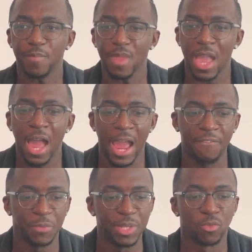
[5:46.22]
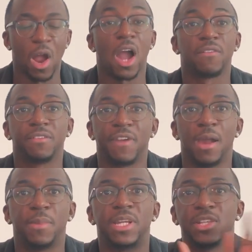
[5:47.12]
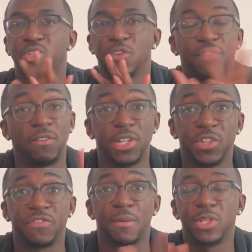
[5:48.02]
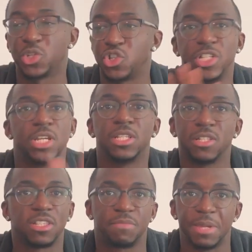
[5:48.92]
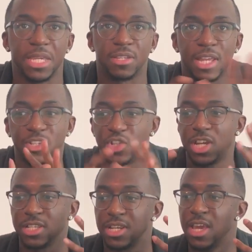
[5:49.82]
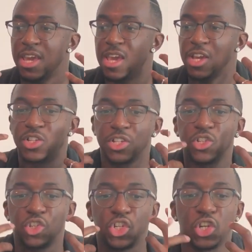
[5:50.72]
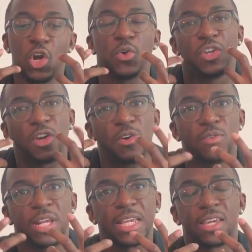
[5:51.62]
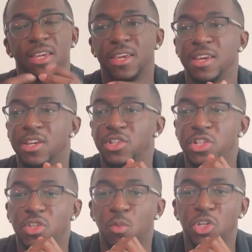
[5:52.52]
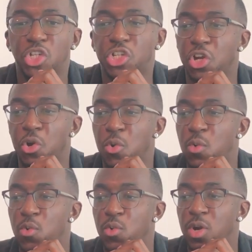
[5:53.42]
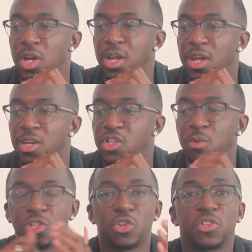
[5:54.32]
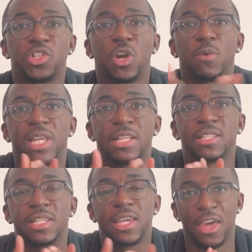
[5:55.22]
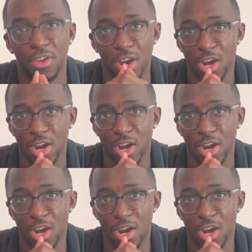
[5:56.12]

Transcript: I have to be the rock of the family and foundation family, so she doesn't speak. Like she doesn't show, like she doesn't want to show, she wants to show that she always has it together.